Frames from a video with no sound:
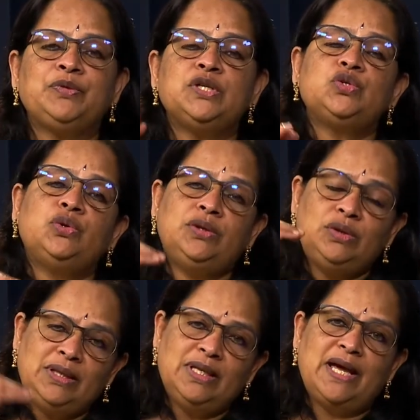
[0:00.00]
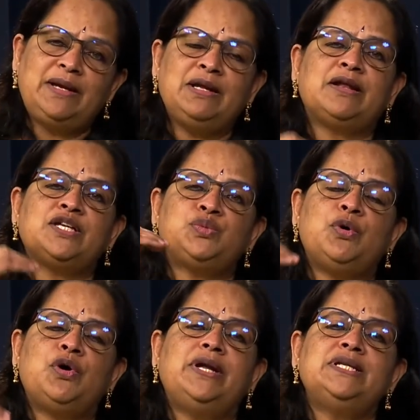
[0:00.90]
So that
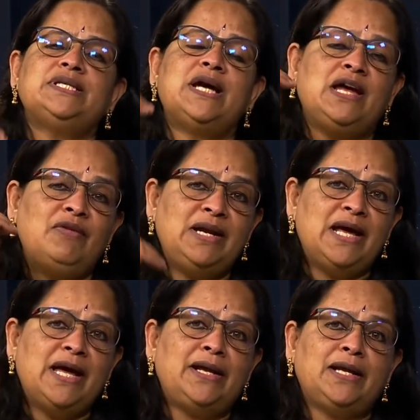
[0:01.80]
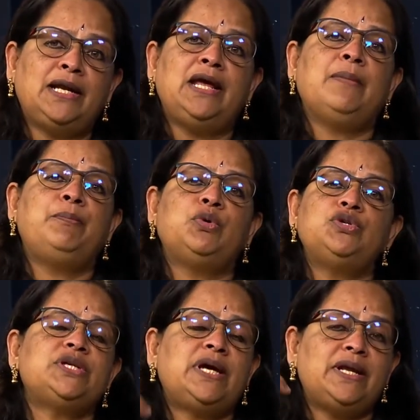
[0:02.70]
respondents I will directly
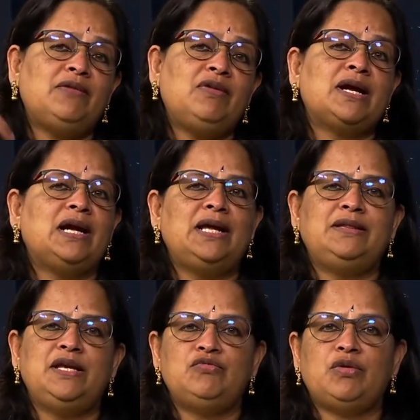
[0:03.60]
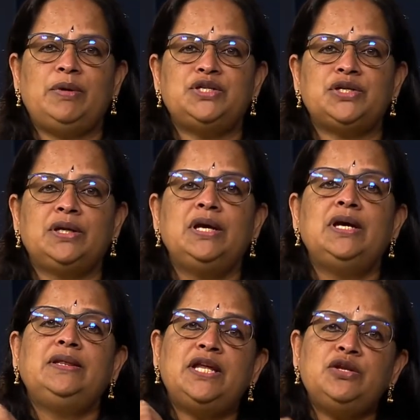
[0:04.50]
approach and I will collect the information.
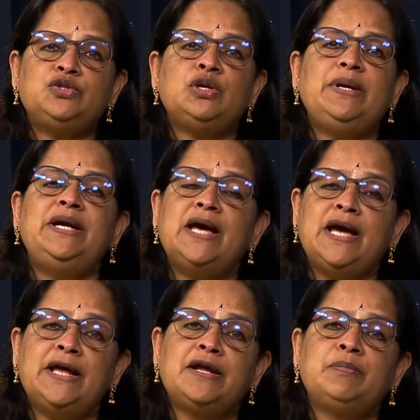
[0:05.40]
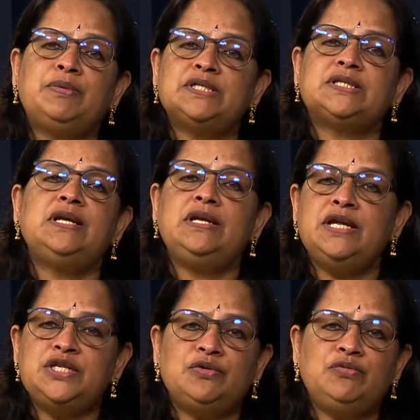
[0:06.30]
Then it will be direct personal
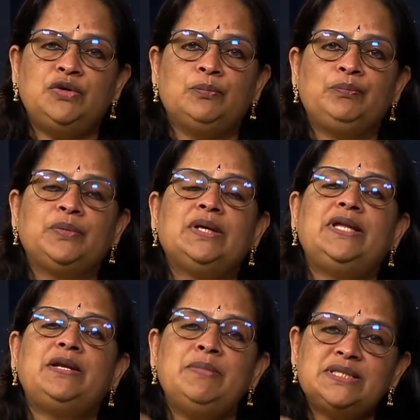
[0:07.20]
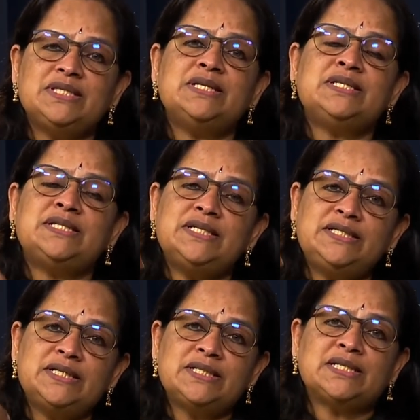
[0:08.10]
interview. That means
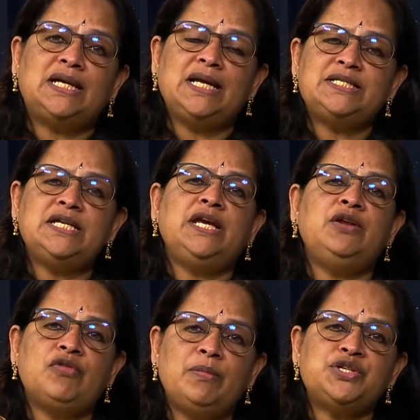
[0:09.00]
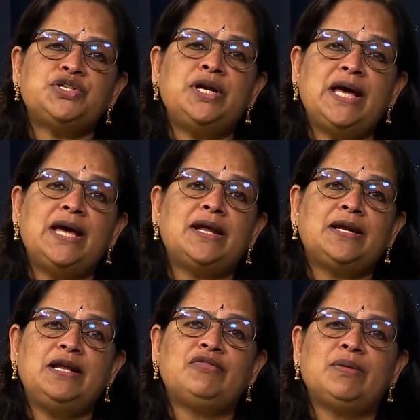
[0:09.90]
researcher is collecting information
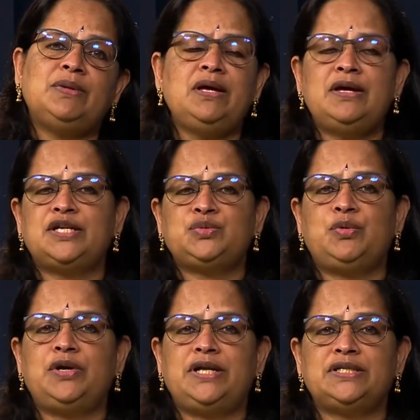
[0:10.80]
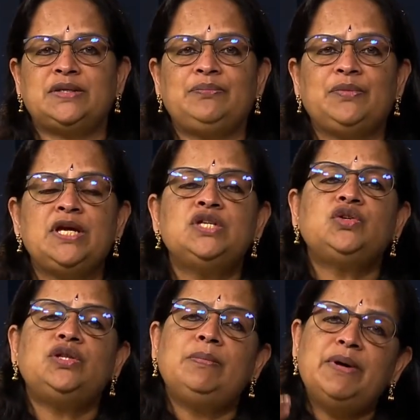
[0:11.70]
directly from the respondents. So
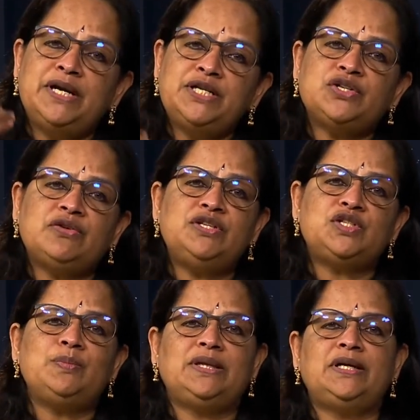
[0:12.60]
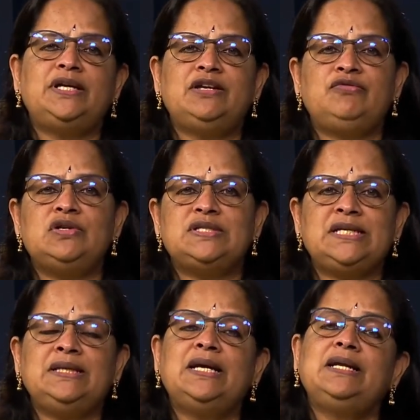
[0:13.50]
the merits of this method, if you'll
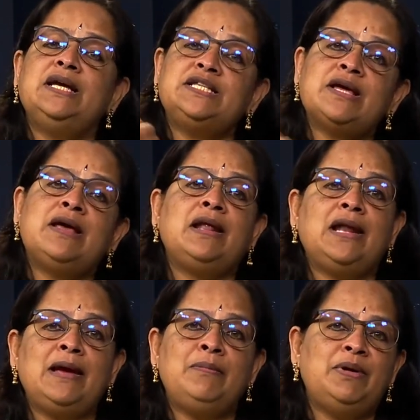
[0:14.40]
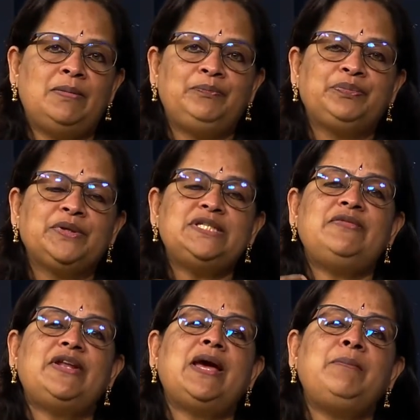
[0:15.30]
see that it's reliable. See,
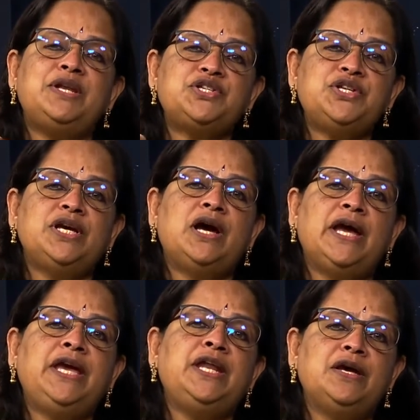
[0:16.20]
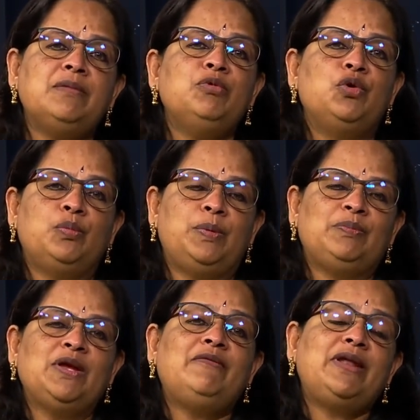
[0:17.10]
when I am mentioning high income group,
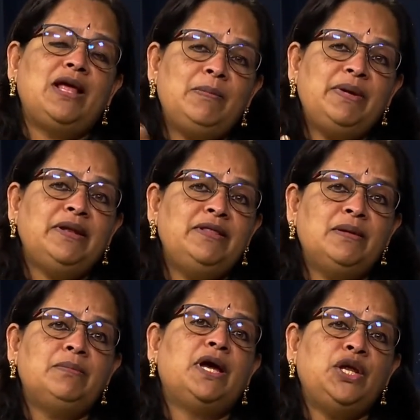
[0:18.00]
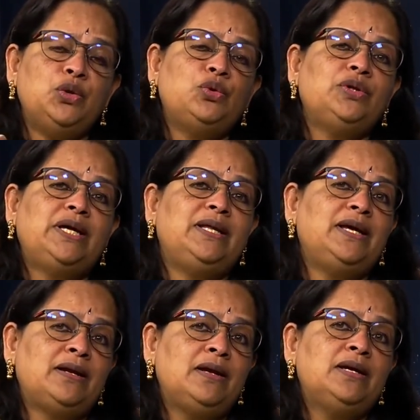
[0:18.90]
when I'll meet them, I know that
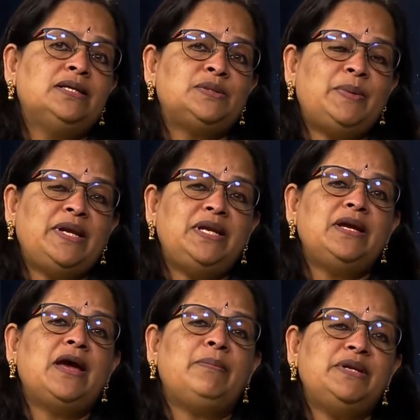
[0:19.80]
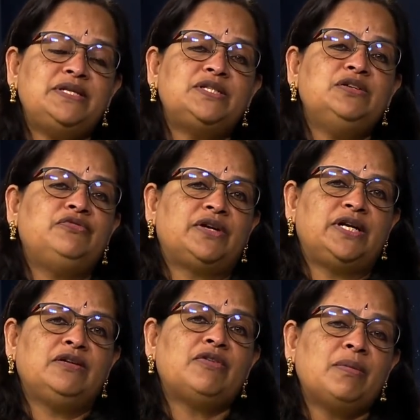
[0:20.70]
their spending habit is
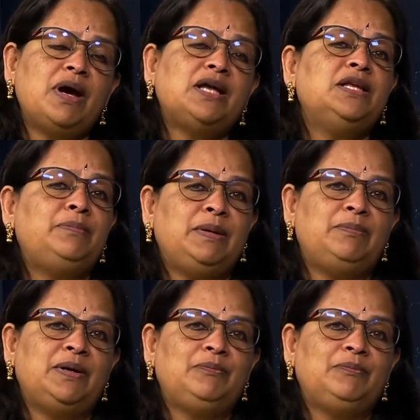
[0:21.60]
different from other people.